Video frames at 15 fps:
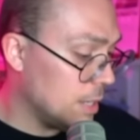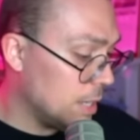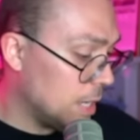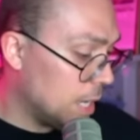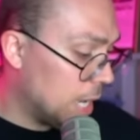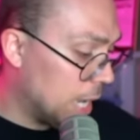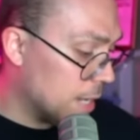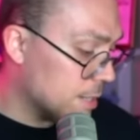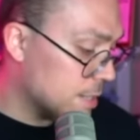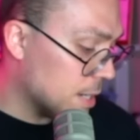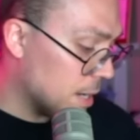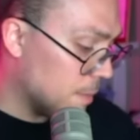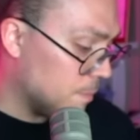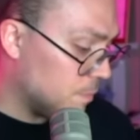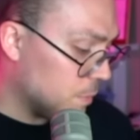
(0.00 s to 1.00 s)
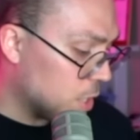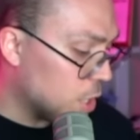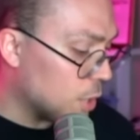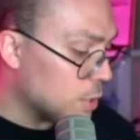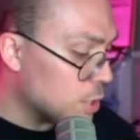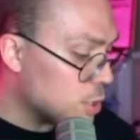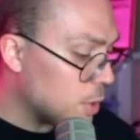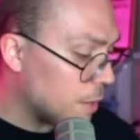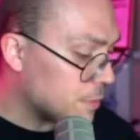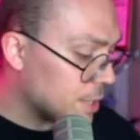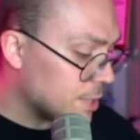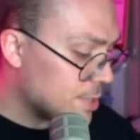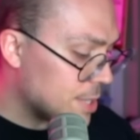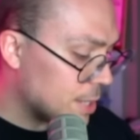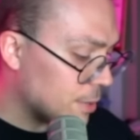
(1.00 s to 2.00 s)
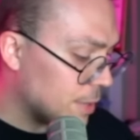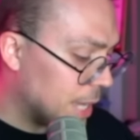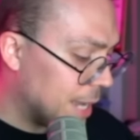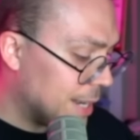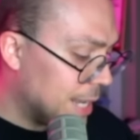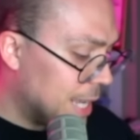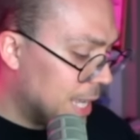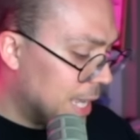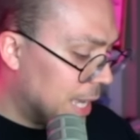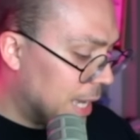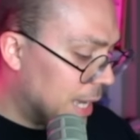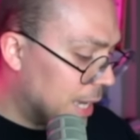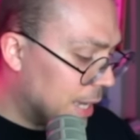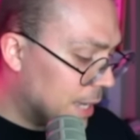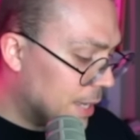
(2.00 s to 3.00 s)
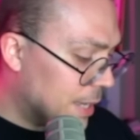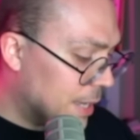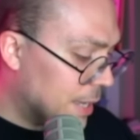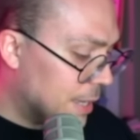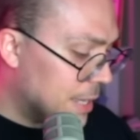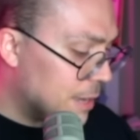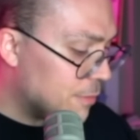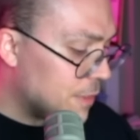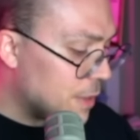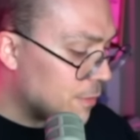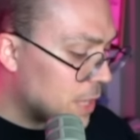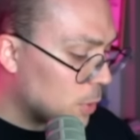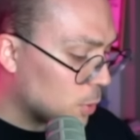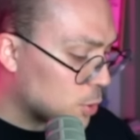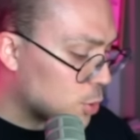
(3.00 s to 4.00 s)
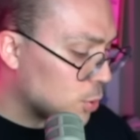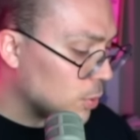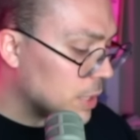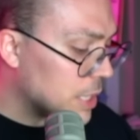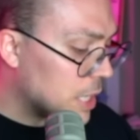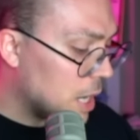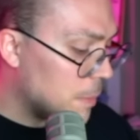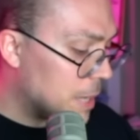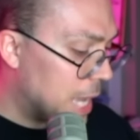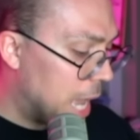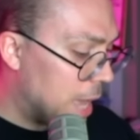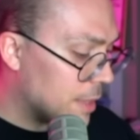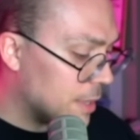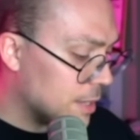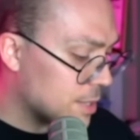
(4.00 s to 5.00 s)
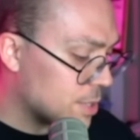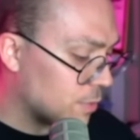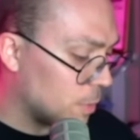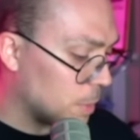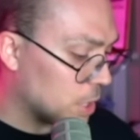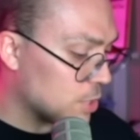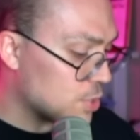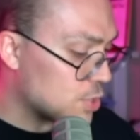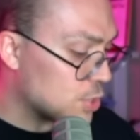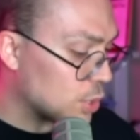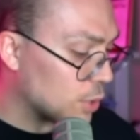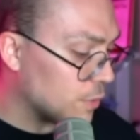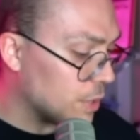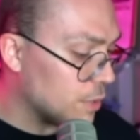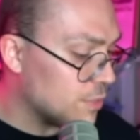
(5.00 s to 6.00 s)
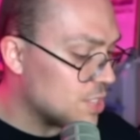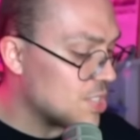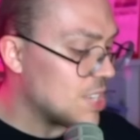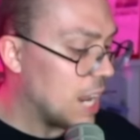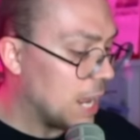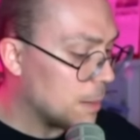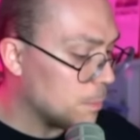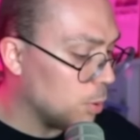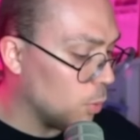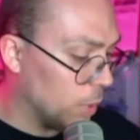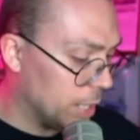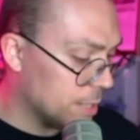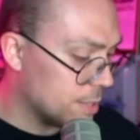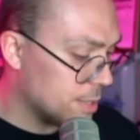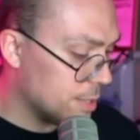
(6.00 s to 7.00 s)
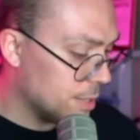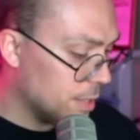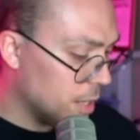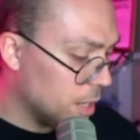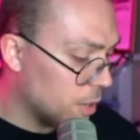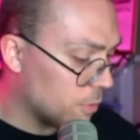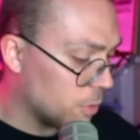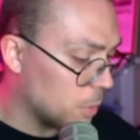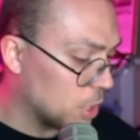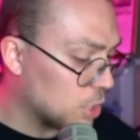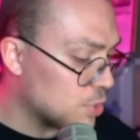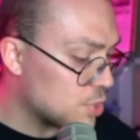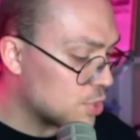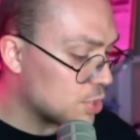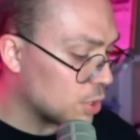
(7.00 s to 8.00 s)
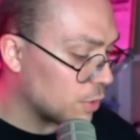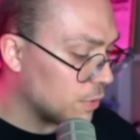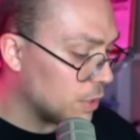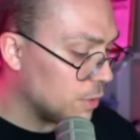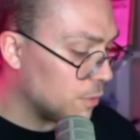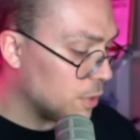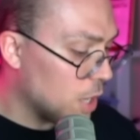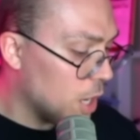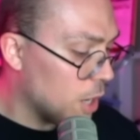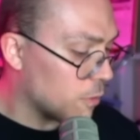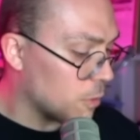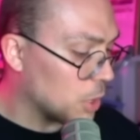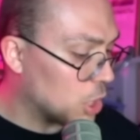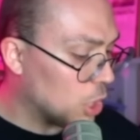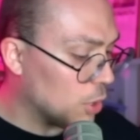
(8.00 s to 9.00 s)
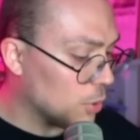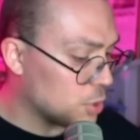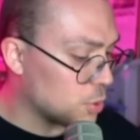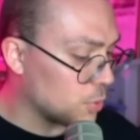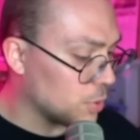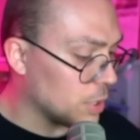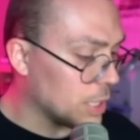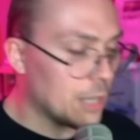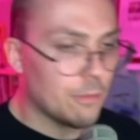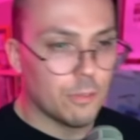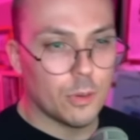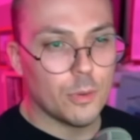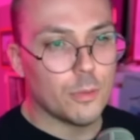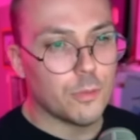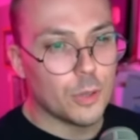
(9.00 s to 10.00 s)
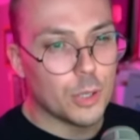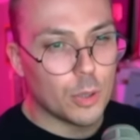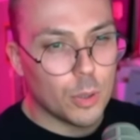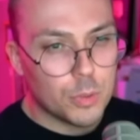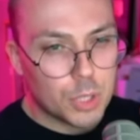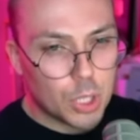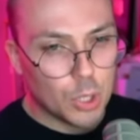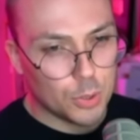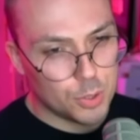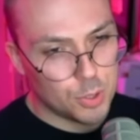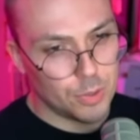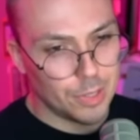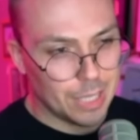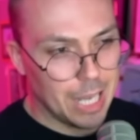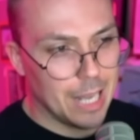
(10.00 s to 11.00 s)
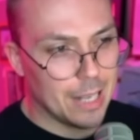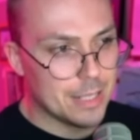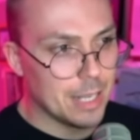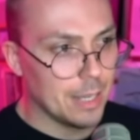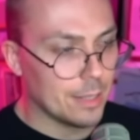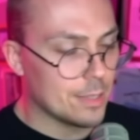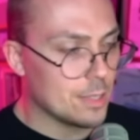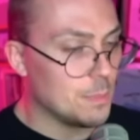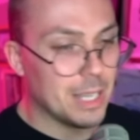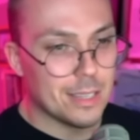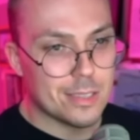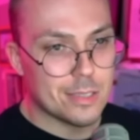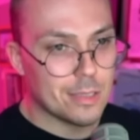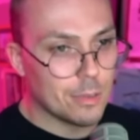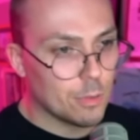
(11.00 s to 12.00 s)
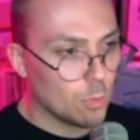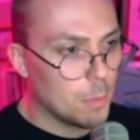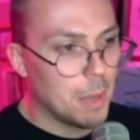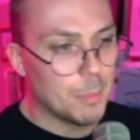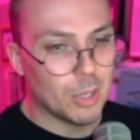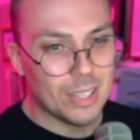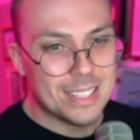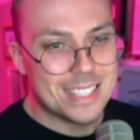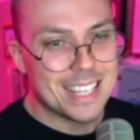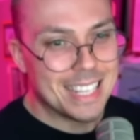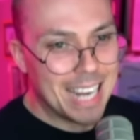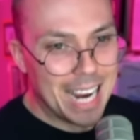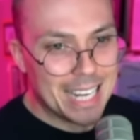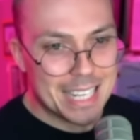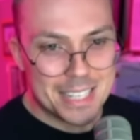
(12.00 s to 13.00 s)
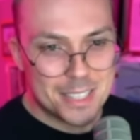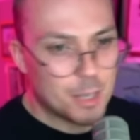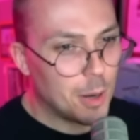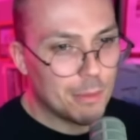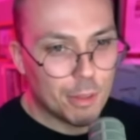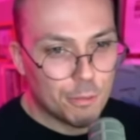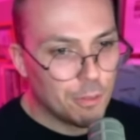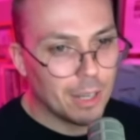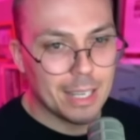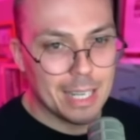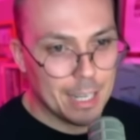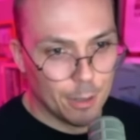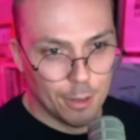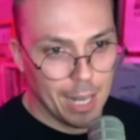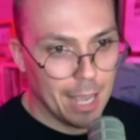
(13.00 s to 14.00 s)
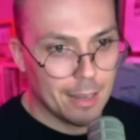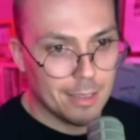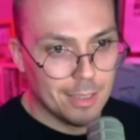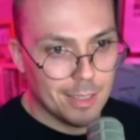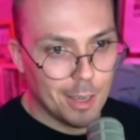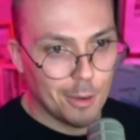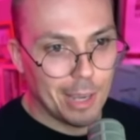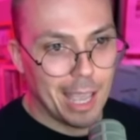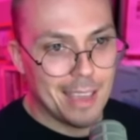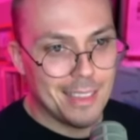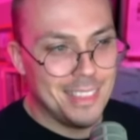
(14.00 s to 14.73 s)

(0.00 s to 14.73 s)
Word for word: And, you know, you do have to consider that if they were truly coming at this from a conservative standpoint, for their own cultural context, because remember, it's the 90s. They don't have the fucking internet. Okay.